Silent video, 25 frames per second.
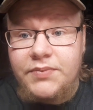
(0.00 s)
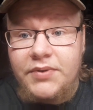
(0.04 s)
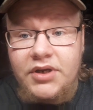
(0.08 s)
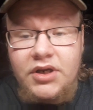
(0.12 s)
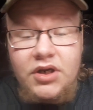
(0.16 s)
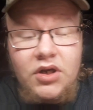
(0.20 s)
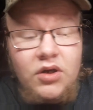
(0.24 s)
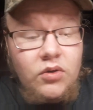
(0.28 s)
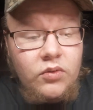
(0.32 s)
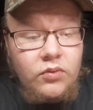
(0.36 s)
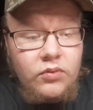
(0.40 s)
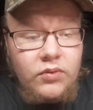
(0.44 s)

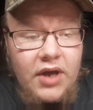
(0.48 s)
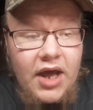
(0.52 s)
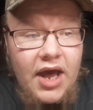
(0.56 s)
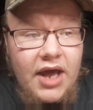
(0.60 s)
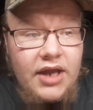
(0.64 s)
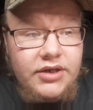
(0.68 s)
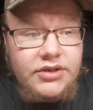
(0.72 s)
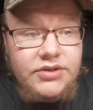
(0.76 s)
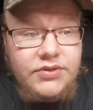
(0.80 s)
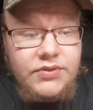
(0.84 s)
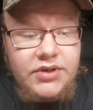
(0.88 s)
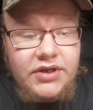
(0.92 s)
been no
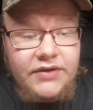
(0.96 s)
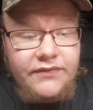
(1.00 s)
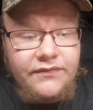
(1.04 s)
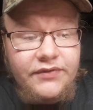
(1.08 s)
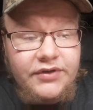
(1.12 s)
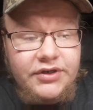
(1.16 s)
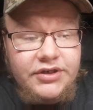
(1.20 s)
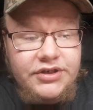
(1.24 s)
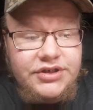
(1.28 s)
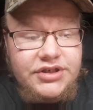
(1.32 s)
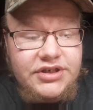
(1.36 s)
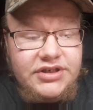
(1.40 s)
attitude
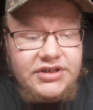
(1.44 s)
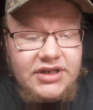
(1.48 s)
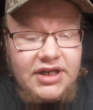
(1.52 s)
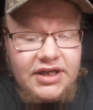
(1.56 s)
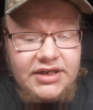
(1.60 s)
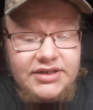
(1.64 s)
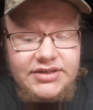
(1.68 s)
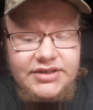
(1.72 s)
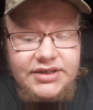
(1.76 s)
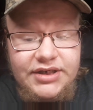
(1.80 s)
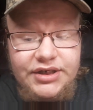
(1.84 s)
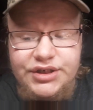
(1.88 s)
difference. She's
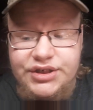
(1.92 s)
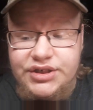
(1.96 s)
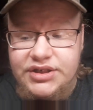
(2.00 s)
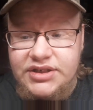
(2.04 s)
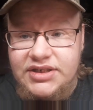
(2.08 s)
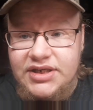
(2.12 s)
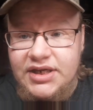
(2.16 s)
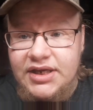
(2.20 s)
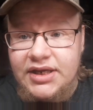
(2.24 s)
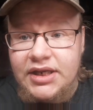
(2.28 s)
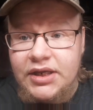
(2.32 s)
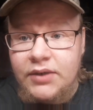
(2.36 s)
not sick.
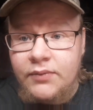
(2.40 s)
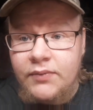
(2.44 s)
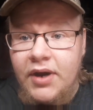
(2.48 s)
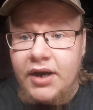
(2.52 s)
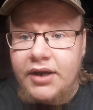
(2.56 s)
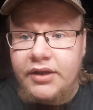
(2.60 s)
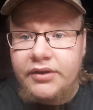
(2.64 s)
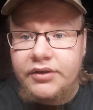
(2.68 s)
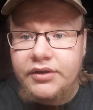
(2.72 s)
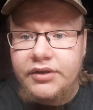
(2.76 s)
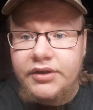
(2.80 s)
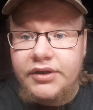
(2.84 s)
She's eating
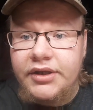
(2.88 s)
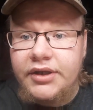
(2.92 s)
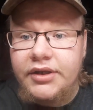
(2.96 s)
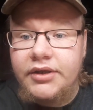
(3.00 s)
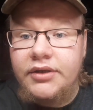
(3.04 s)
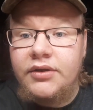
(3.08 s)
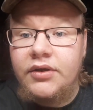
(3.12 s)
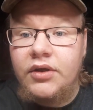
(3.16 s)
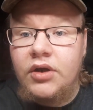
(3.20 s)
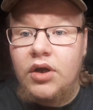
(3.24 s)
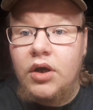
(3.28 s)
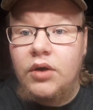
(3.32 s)

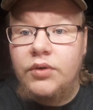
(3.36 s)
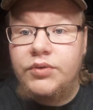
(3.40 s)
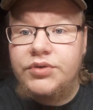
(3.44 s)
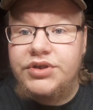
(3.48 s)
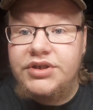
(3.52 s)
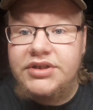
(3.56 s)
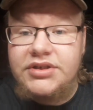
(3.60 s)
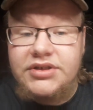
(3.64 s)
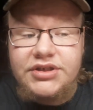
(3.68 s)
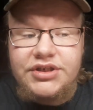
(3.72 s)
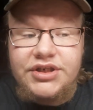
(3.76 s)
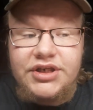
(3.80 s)
regularly. You know,
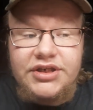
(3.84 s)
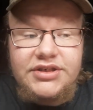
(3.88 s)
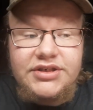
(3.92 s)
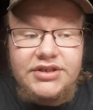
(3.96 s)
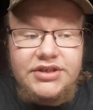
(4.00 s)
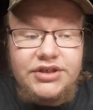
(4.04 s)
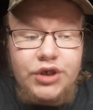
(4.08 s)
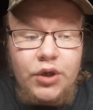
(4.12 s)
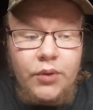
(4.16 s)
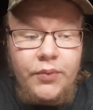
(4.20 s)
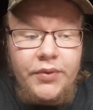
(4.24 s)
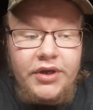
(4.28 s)
she's
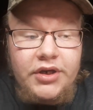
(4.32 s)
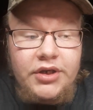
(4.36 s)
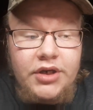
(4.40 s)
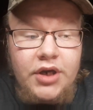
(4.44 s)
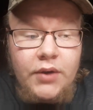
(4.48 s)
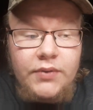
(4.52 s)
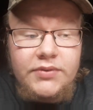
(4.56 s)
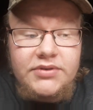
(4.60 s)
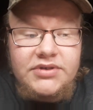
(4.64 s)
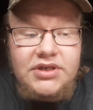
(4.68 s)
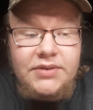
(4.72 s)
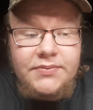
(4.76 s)
showing
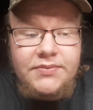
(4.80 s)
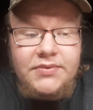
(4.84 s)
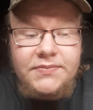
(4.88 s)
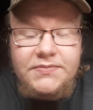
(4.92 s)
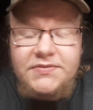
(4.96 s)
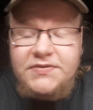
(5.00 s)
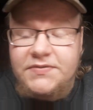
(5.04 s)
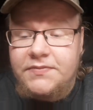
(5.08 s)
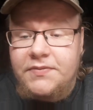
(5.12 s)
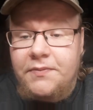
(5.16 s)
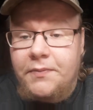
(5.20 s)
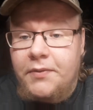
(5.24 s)
no
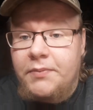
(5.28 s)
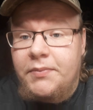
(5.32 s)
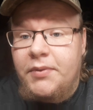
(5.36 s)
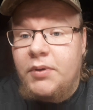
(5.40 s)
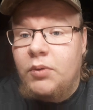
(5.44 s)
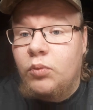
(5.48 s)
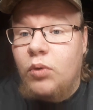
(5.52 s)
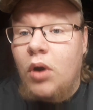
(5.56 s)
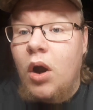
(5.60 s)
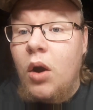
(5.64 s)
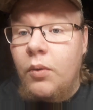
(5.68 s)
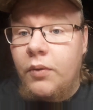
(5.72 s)
symptoms of something
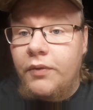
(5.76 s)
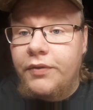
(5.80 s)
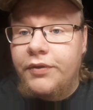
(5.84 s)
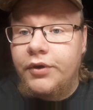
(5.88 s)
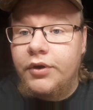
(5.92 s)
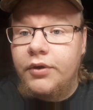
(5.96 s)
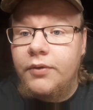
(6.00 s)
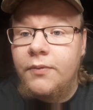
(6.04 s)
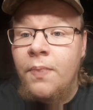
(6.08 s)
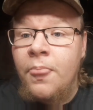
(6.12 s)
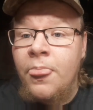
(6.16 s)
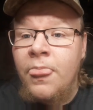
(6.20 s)
being wrong with
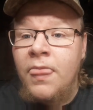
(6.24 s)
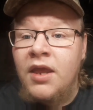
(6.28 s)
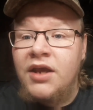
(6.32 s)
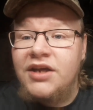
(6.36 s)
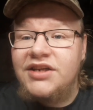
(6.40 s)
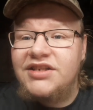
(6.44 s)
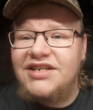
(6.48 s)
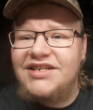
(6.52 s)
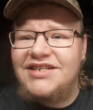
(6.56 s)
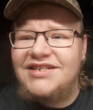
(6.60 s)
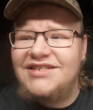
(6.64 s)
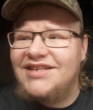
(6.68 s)
her.
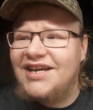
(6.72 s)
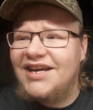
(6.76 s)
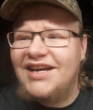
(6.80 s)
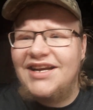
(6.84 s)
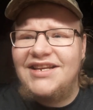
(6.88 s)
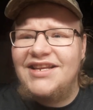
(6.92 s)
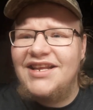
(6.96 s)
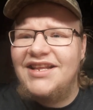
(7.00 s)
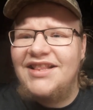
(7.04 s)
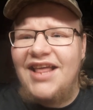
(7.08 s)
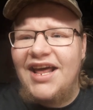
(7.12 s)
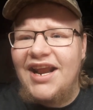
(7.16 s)
She just kind
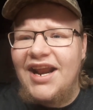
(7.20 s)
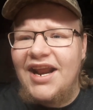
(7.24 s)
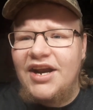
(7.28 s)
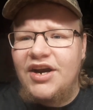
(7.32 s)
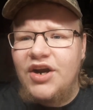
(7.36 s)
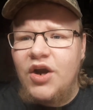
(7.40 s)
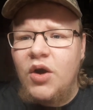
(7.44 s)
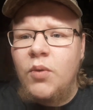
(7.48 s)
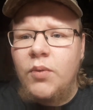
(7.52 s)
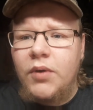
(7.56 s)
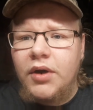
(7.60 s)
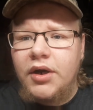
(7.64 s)
of did that out
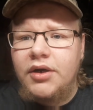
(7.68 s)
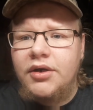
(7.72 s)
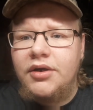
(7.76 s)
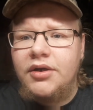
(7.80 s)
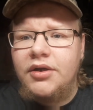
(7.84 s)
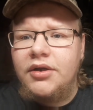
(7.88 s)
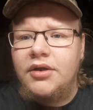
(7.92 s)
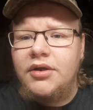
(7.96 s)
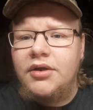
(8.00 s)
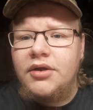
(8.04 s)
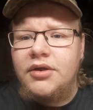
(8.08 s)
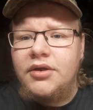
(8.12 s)
of nowhere.
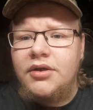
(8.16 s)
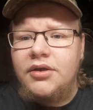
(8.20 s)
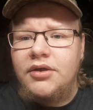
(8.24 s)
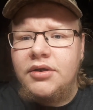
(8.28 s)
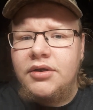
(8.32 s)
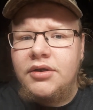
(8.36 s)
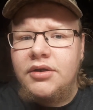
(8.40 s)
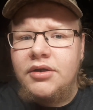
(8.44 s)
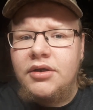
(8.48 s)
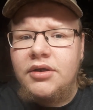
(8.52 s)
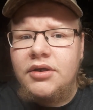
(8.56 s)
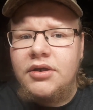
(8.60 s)

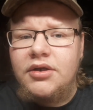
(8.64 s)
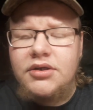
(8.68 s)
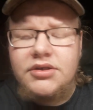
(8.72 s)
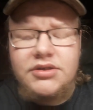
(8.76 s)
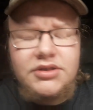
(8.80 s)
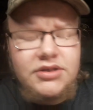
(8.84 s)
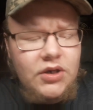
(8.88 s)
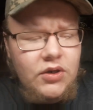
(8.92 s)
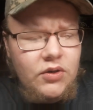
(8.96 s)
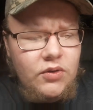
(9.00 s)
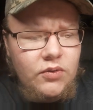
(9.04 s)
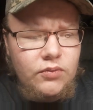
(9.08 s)

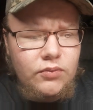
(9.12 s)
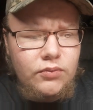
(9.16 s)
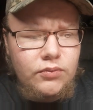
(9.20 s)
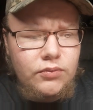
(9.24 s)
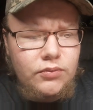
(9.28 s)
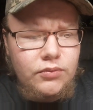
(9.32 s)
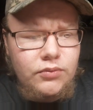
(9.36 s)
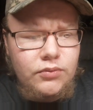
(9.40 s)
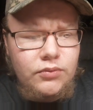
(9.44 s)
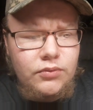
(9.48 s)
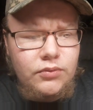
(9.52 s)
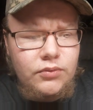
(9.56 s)
So,
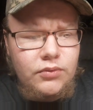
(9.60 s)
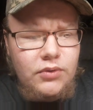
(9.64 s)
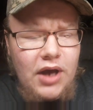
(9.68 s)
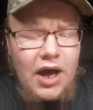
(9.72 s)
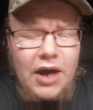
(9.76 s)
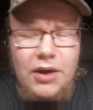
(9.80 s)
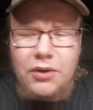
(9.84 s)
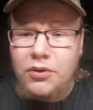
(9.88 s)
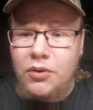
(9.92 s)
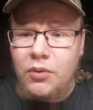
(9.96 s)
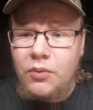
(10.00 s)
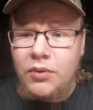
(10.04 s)

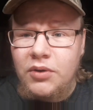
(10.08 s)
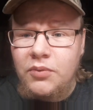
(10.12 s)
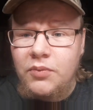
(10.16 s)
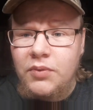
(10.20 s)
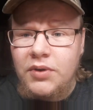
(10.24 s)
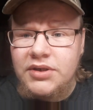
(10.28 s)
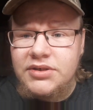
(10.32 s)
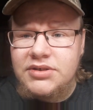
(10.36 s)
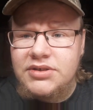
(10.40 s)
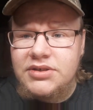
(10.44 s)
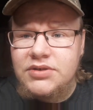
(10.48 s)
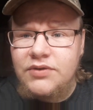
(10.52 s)
I don't know what it
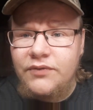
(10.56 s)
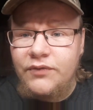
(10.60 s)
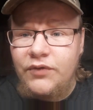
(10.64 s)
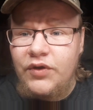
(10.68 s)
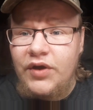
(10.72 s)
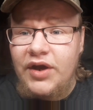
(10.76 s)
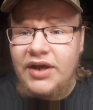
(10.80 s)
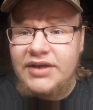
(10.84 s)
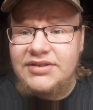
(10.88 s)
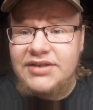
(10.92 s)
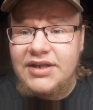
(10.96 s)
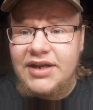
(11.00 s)
was. So, if
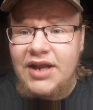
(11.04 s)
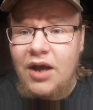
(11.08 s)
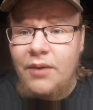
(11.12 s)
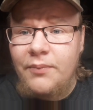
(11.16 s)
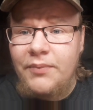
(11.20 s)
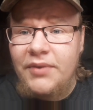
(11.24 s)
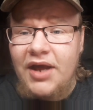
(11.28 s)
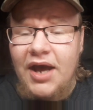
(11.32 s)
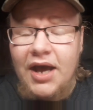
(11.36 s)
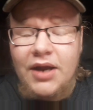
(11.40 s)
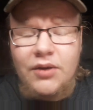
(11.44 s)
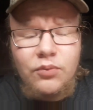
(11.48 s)
you guys can help
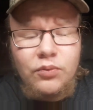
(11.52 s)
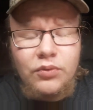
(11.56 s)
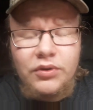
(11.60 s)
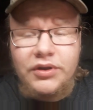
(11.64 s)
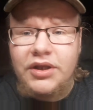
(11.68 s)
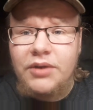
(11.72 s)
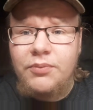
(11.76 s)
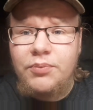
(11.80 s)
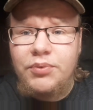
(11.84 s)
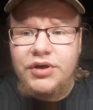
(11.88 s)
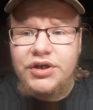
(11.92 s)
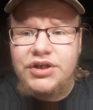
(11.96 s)
me, I'd
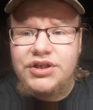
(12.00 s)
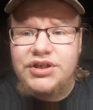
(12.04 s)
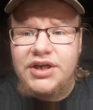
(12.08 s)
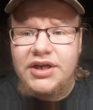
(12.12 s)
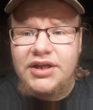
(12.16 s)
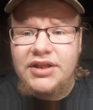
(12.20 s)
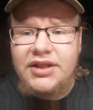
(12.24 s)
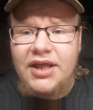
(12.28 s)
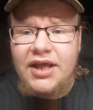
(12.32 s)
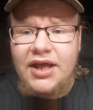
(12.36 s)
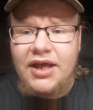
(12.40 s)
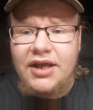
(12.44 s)
really
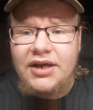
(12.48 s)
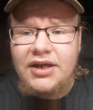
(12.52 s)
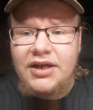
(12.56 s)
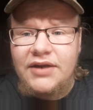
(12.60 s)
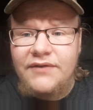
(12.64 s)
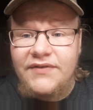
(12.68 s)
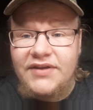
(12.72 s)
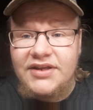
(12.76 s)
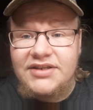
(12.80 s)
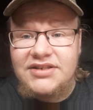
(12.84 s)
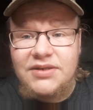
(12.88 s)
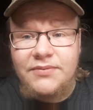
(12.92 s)
appreciate that. And
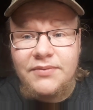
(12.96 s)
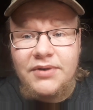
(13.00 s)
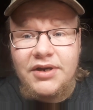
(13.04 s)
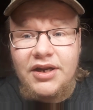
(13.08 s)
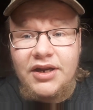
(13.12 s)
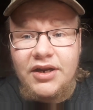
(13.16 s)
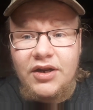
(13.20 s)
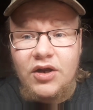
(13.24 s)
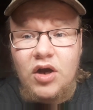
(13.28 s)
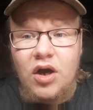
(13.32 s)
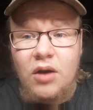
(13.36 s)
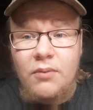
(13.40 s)
if that's something I
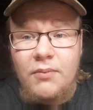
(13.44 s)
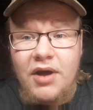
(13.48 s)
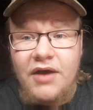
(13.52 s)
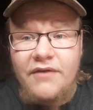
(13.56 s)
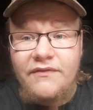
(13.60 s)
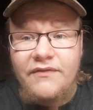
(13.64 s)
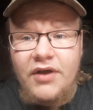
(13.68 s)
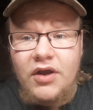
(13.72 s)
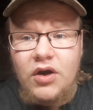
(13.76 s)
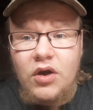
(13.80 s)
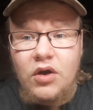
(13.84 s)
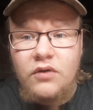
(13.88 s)
need to call my
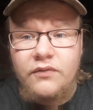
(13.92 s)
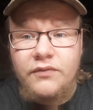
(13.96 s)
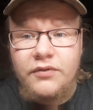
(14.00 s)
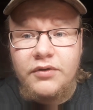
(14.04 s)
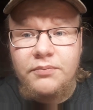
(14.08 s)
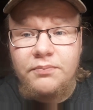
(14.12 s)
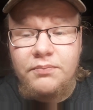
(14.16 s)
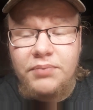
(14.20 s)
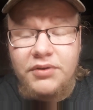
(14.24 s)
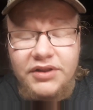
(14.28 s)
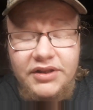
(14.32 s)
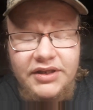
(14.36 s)
vet
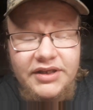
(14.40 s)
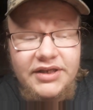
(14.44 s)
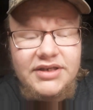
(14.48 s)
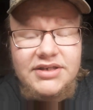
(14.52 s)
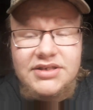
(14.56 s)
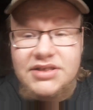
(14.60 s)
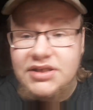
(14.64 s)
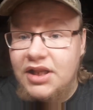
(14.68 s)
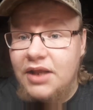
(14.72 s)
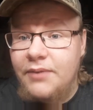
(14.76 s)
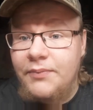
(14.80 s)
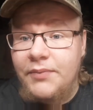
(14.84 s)
over,
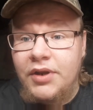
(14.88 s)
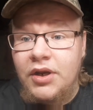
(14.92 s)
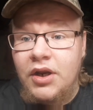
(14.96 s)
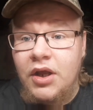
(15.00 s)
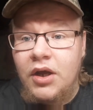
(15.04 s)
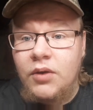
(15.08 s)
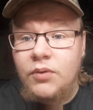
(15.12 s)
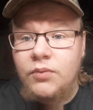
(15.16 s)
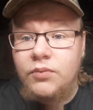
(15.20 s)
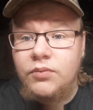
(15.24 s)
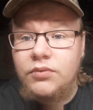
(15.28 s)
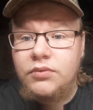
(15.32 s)
please let me
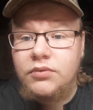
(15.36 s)
know.